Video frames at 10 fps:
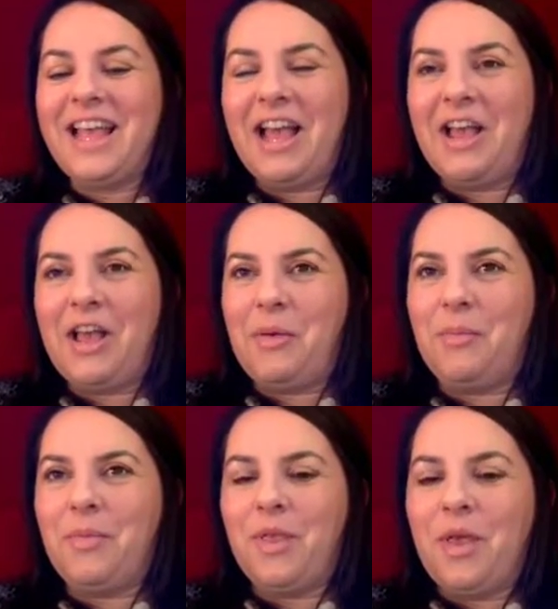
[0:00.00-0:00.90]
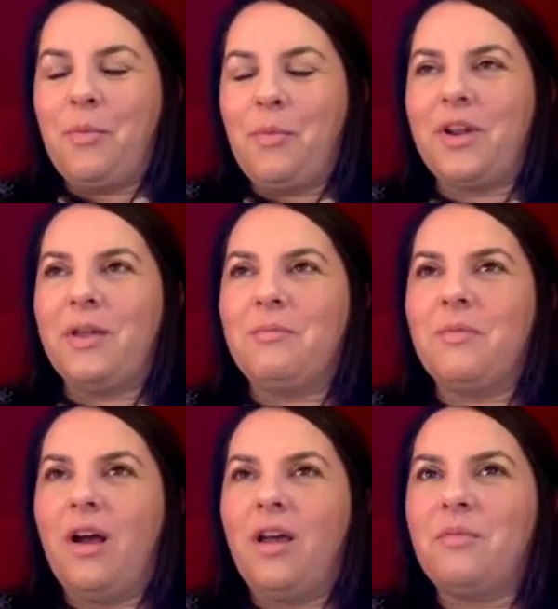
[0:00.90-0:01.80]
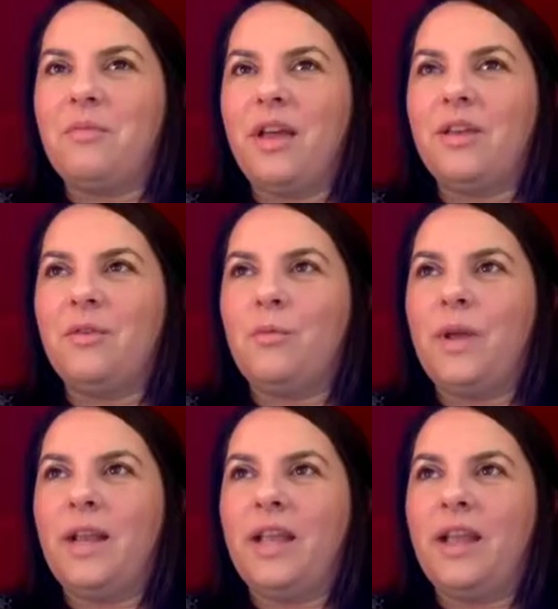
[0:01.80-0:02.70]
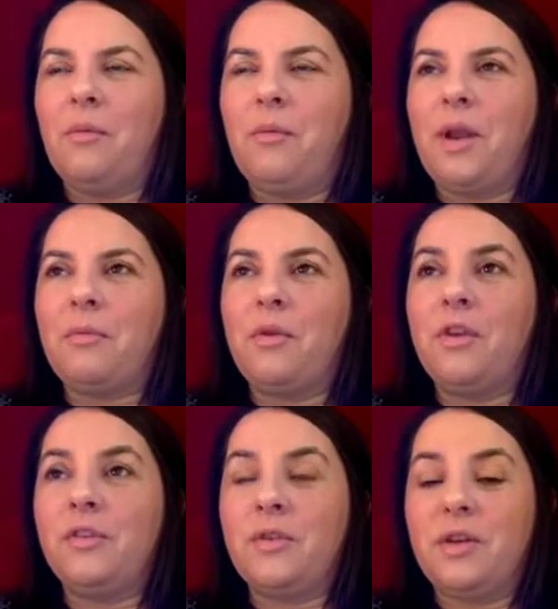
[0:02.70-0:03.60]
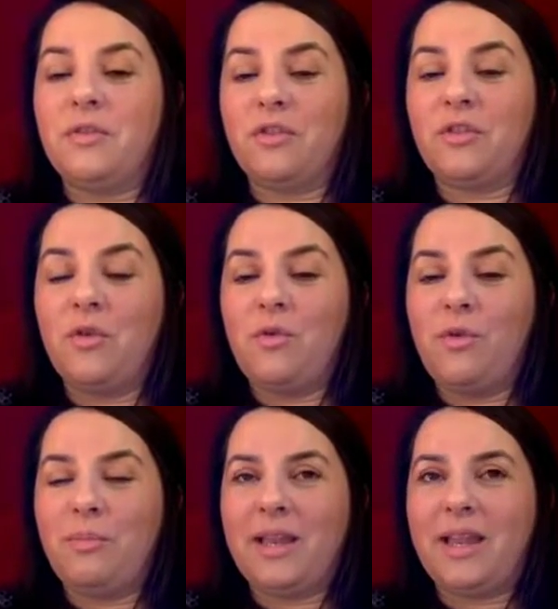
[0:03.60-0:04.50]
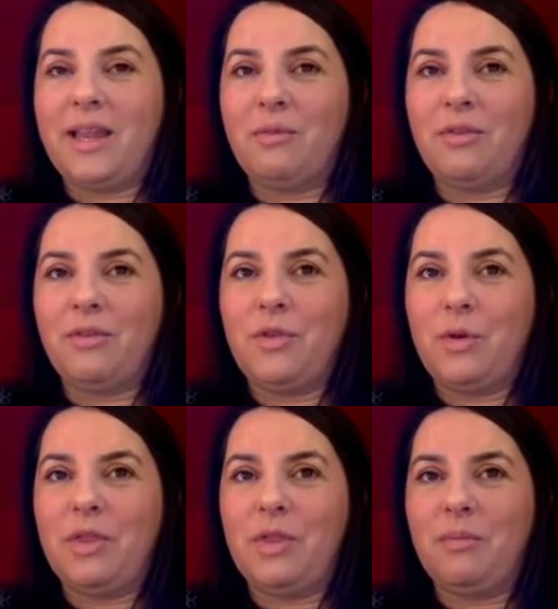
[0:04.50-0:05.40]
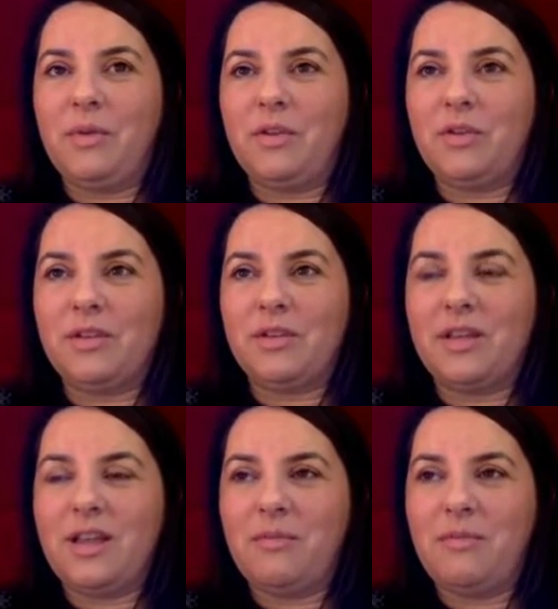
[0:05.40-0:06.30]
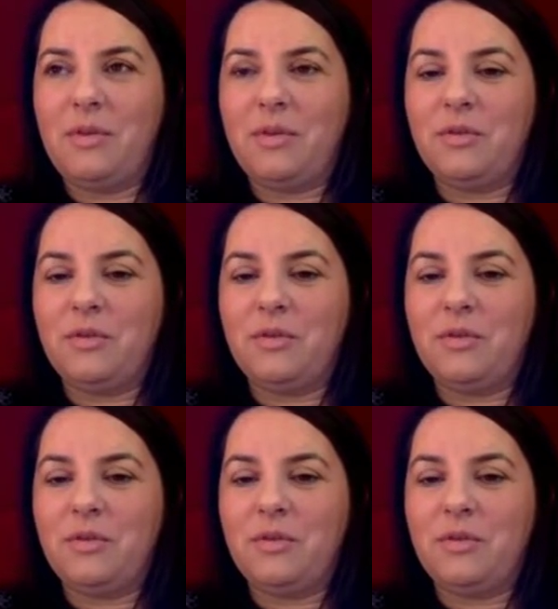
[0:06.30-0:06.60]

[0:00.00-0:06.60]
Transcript: But I'm kind of willing, what I'm going to do now is just go and play with a few of them and just maybe do a